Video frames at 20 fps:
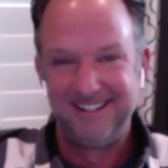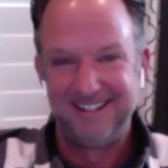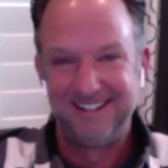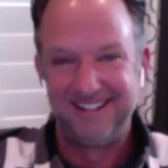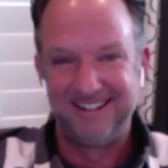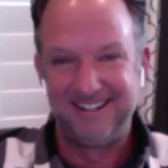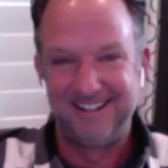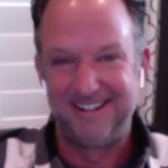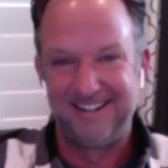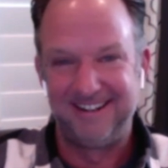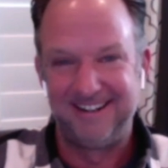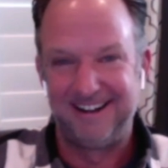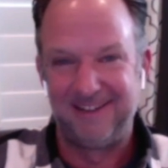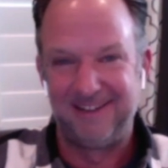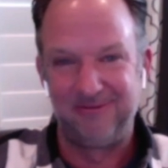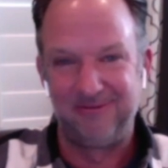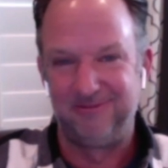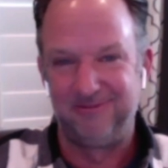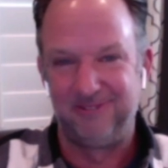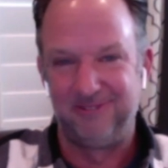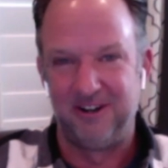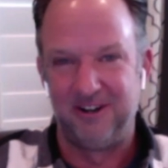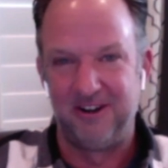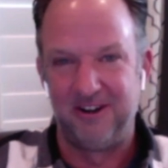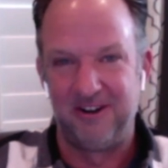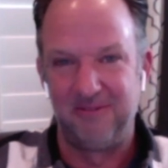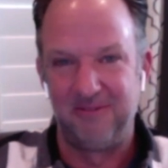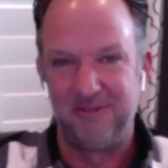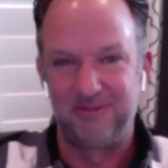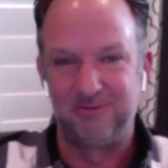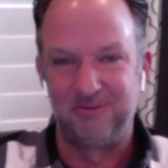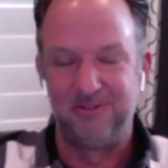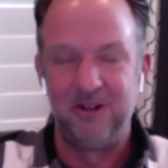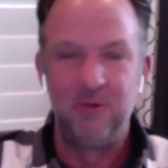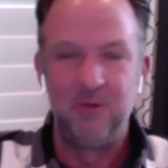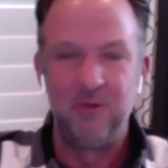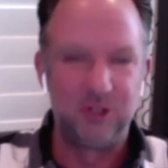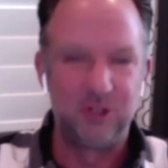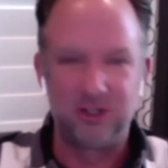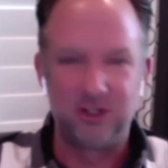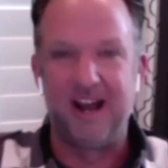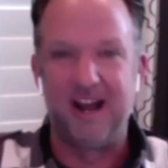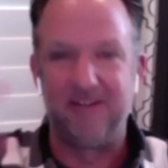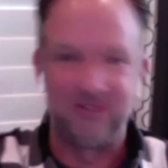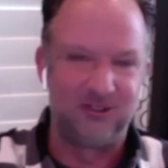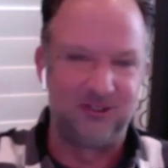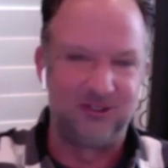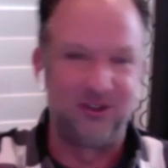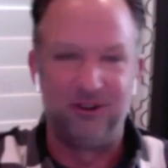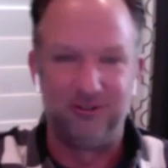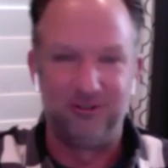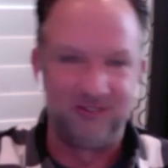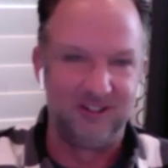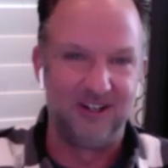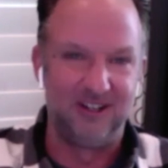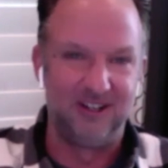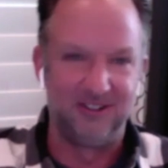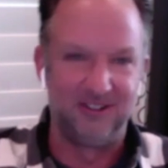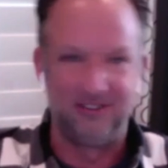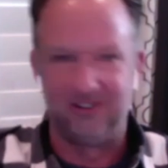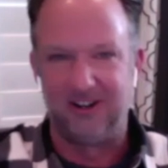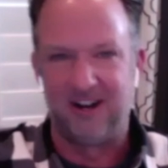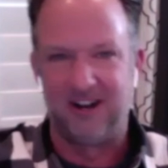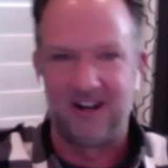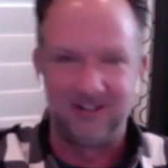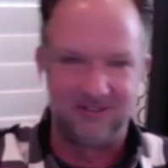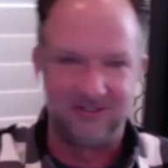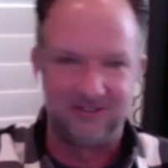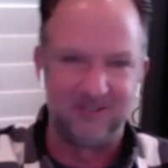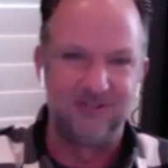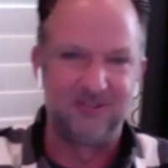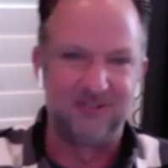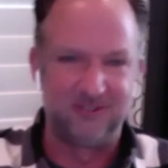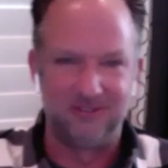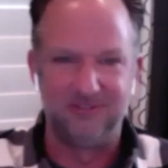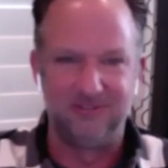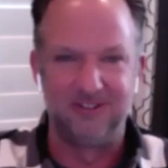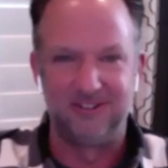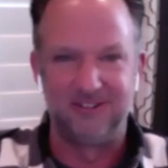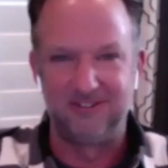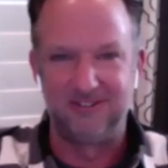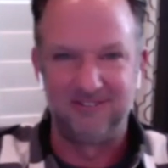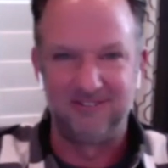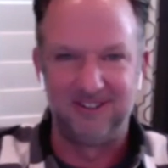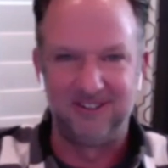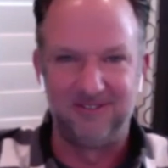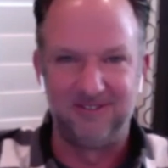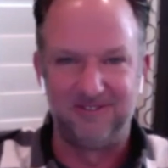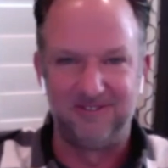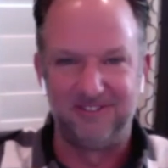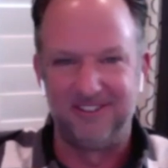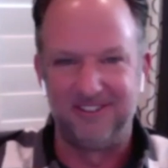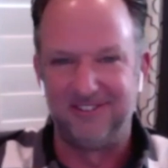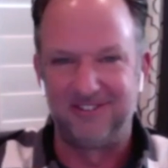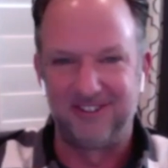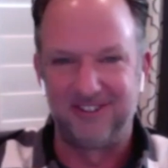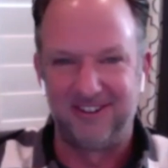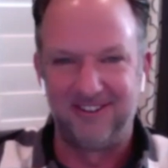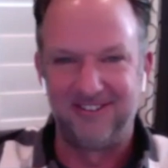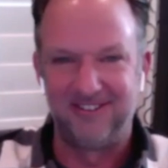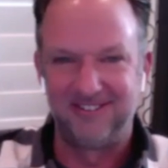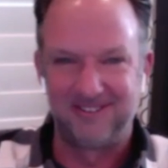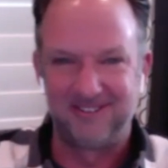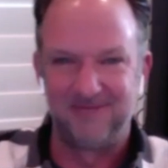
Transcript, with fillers: Uh, you know, I wish we, we should have a show together, the Gons and Stuart, you know, Flynn show.